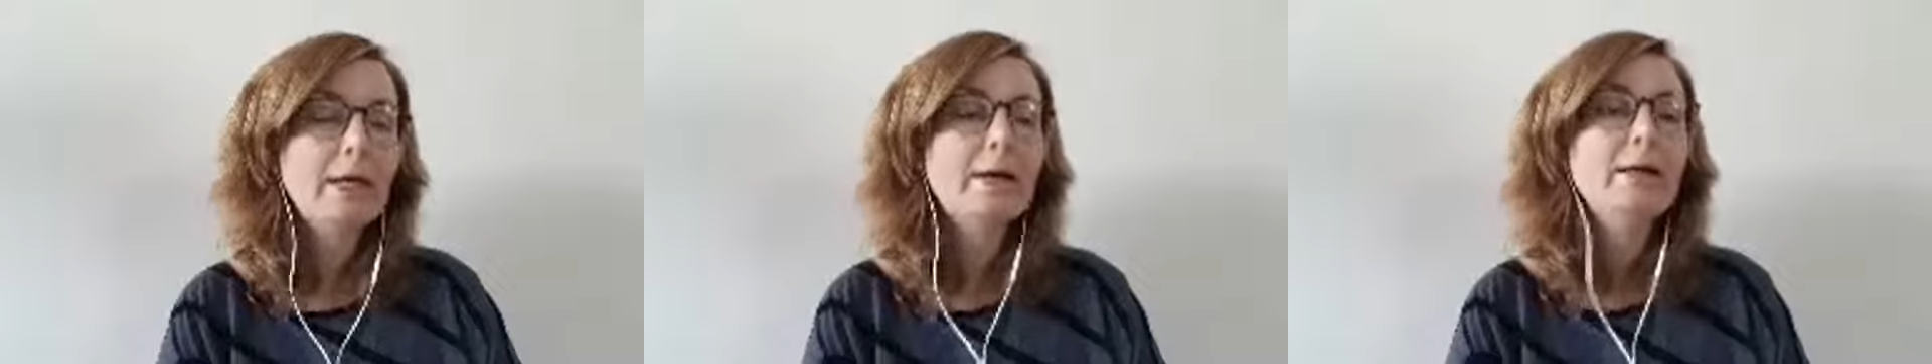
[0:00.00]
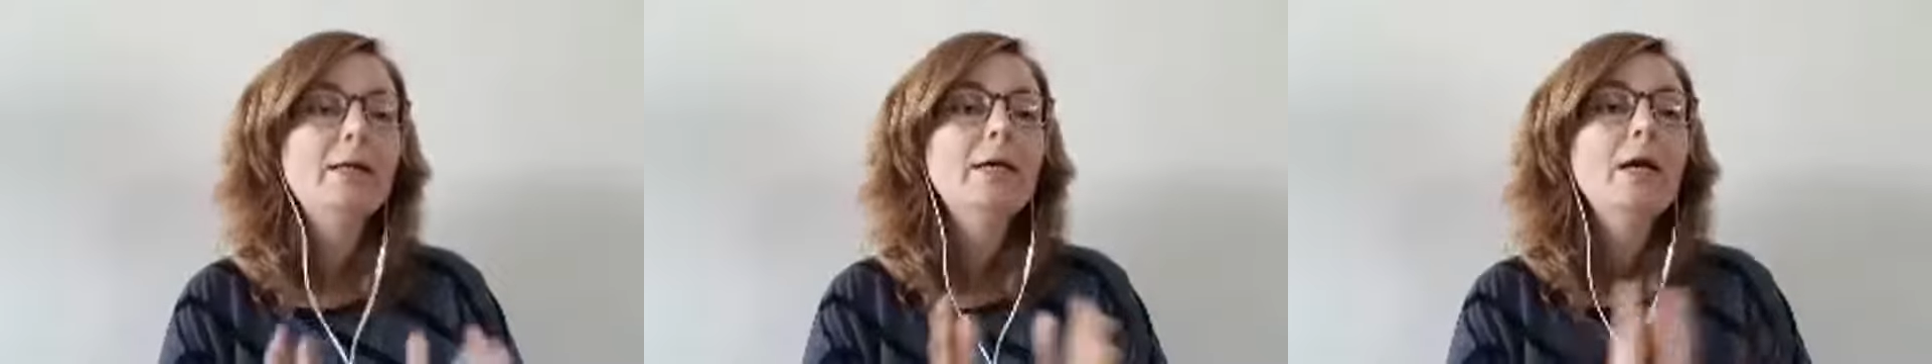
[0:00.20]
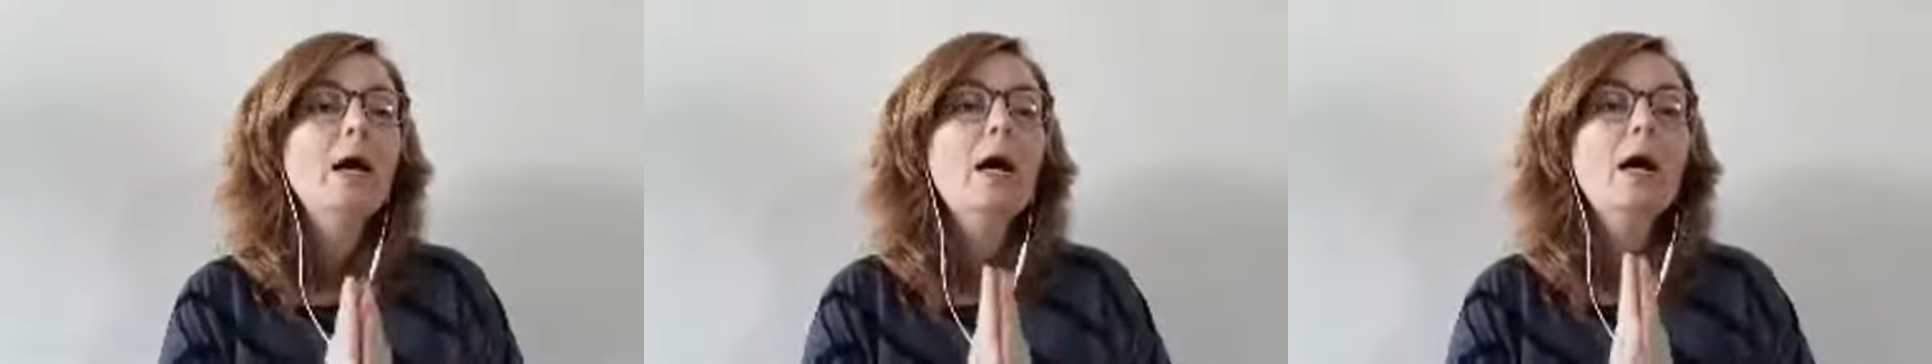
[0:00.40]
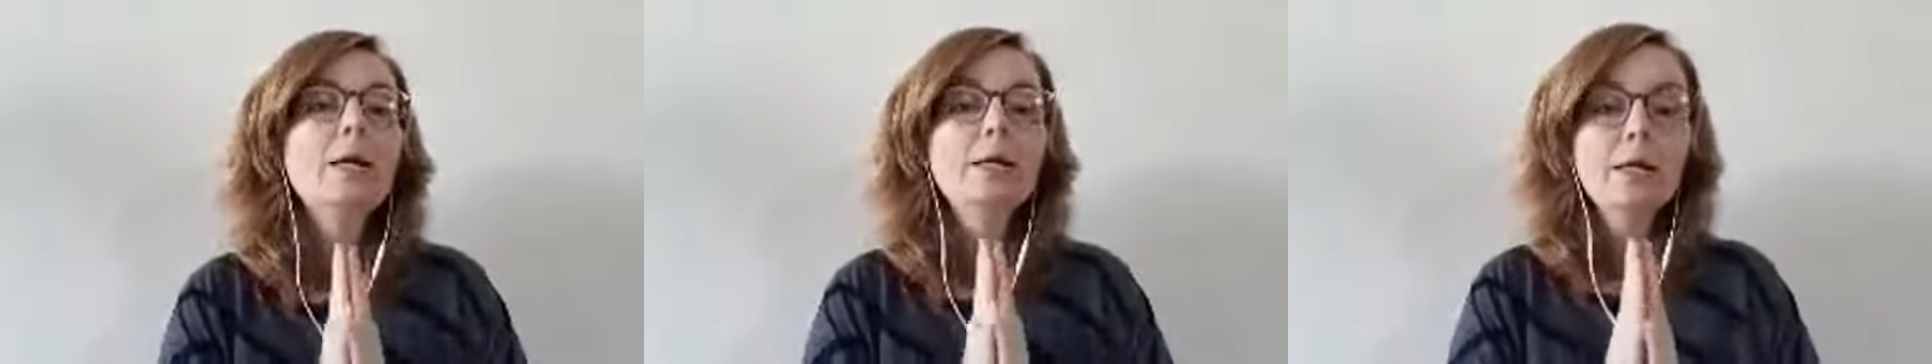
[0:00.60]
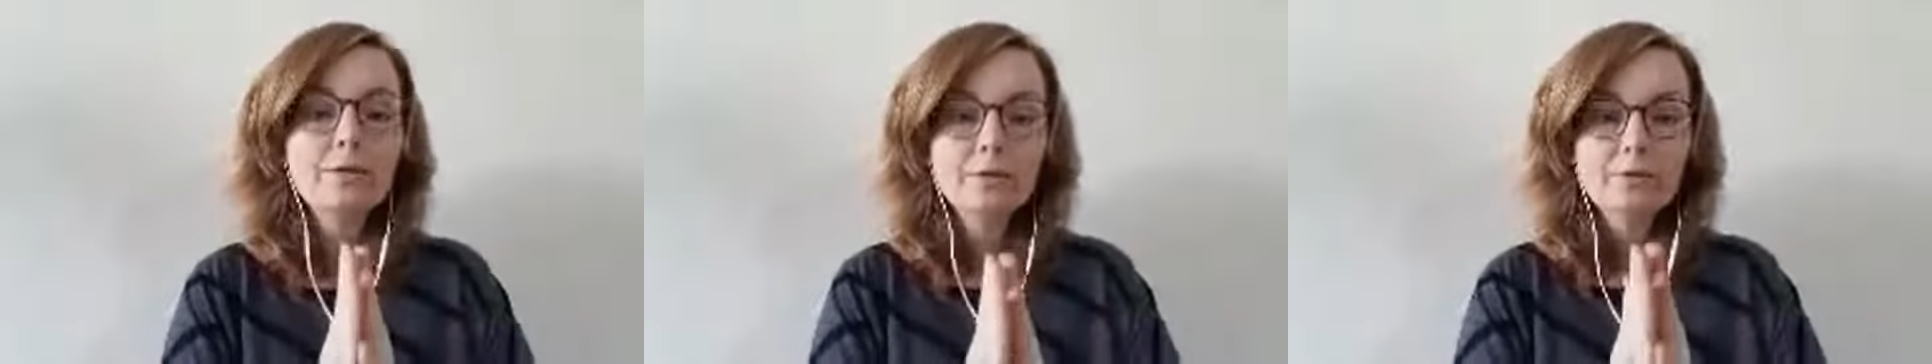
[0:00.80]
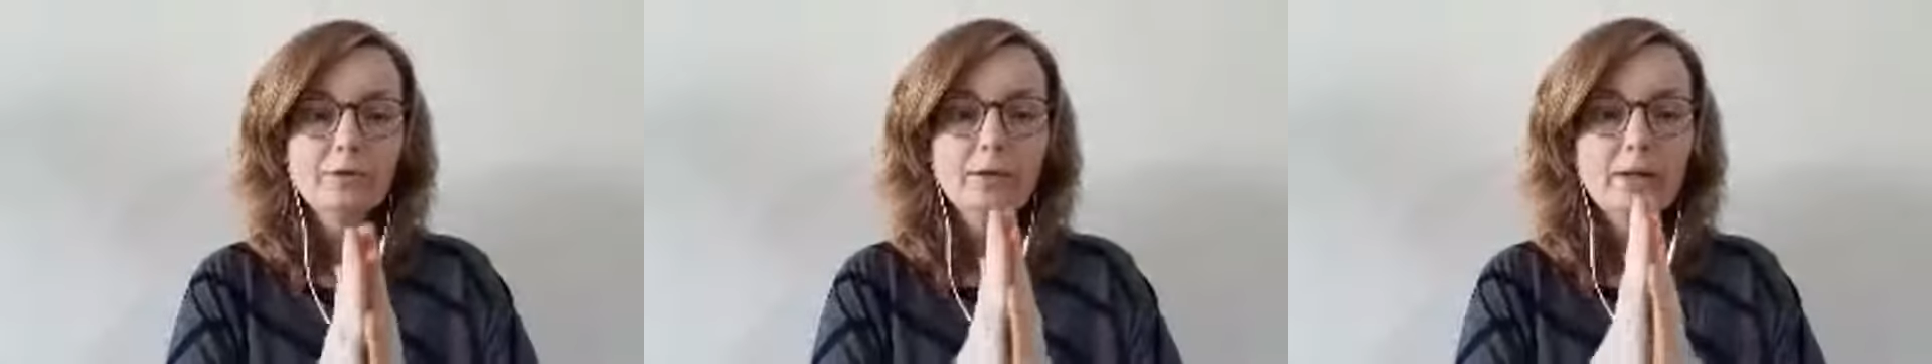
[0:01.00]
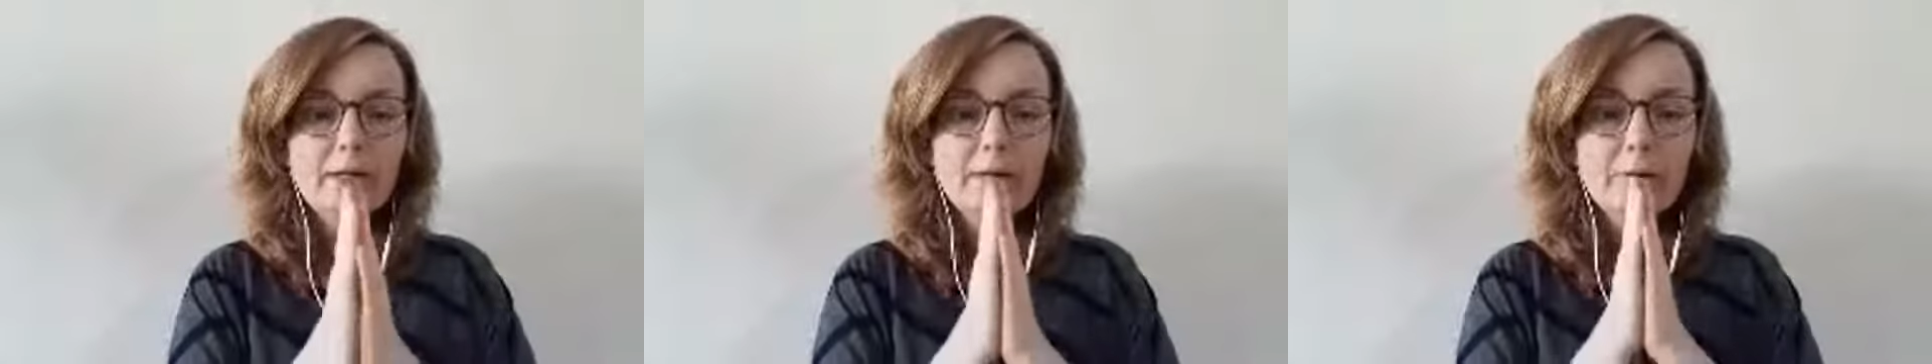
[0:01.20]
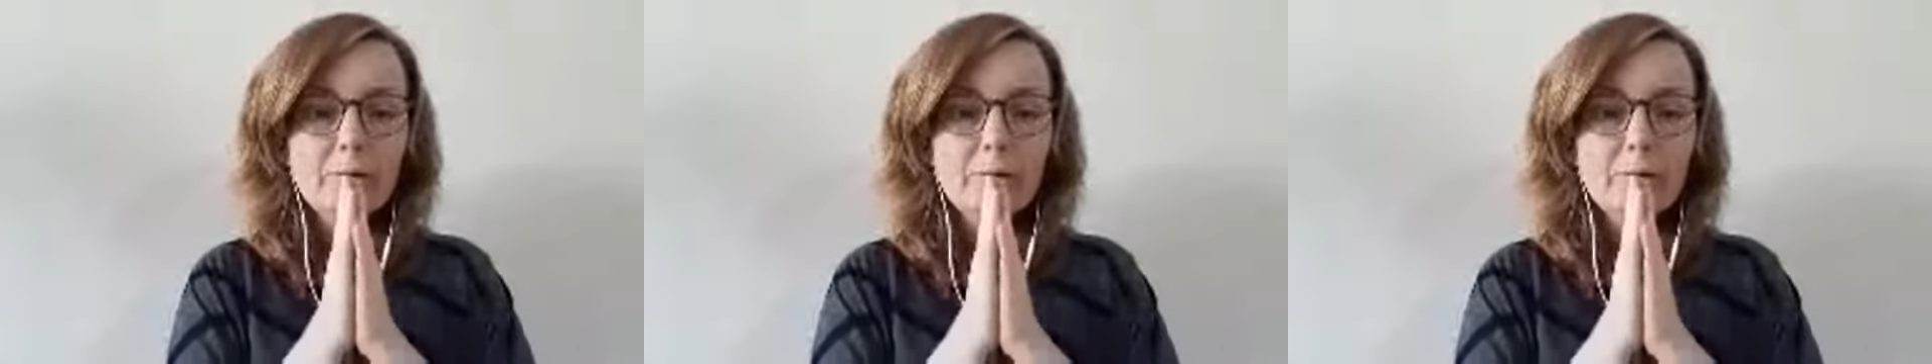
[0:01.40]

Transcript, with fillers: Yeah, another thing,